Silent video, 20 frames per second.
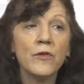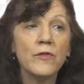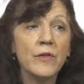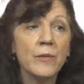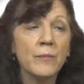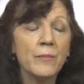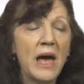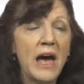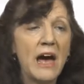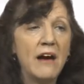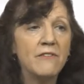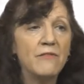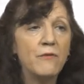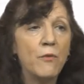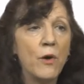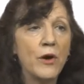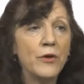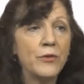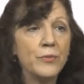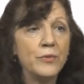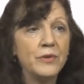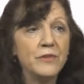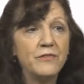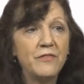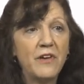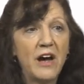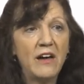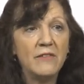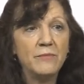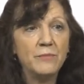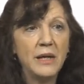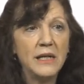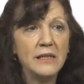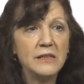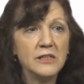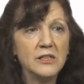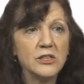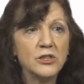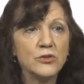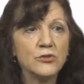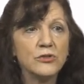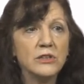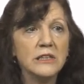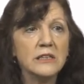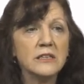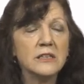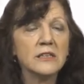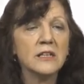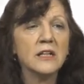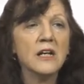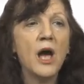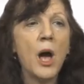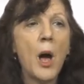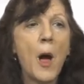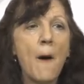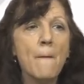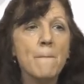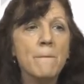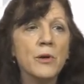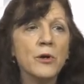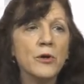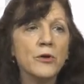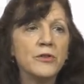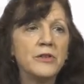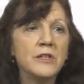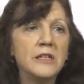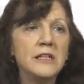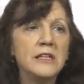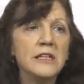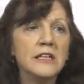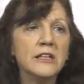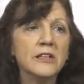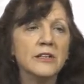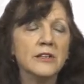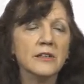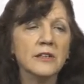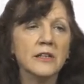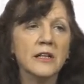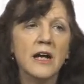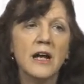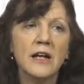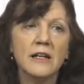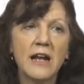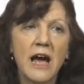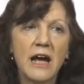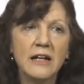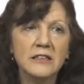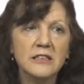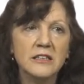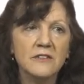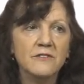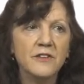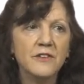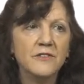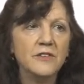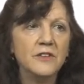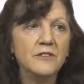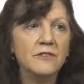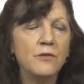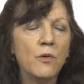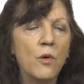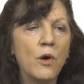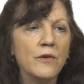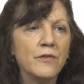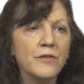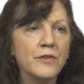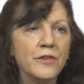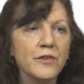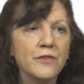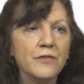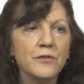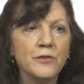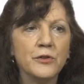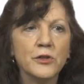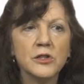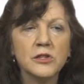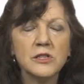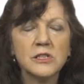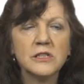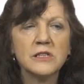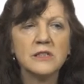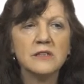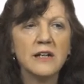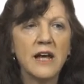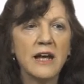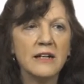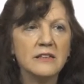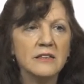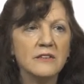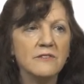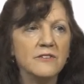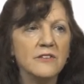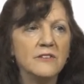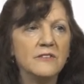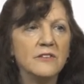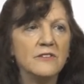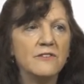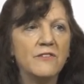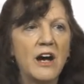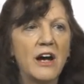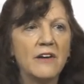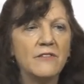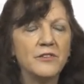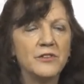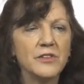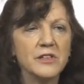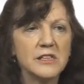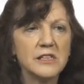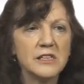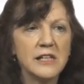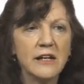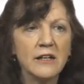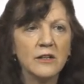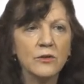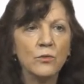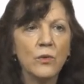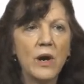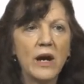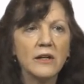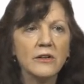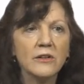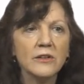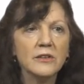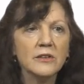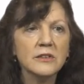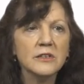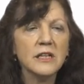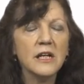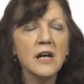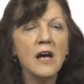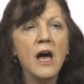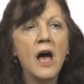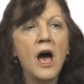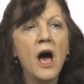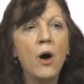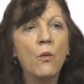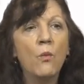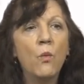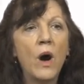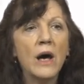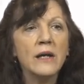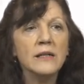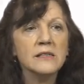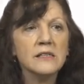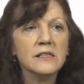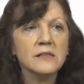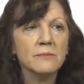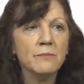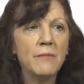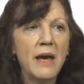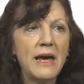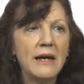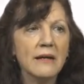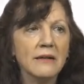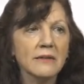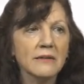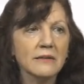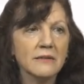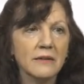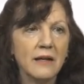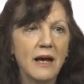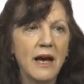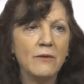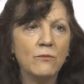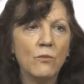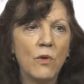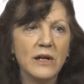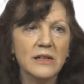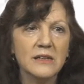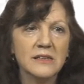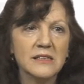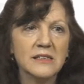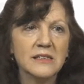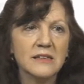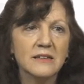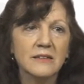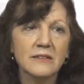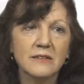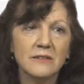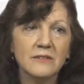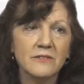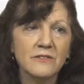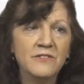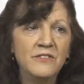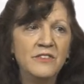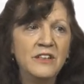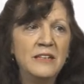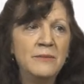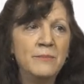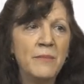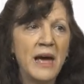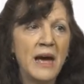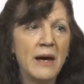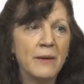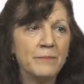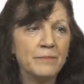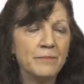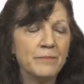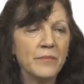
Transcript: of them have 435 Main Street. Birth year, 1954 for the first, 1955 for the second record. One is a male and one is a female.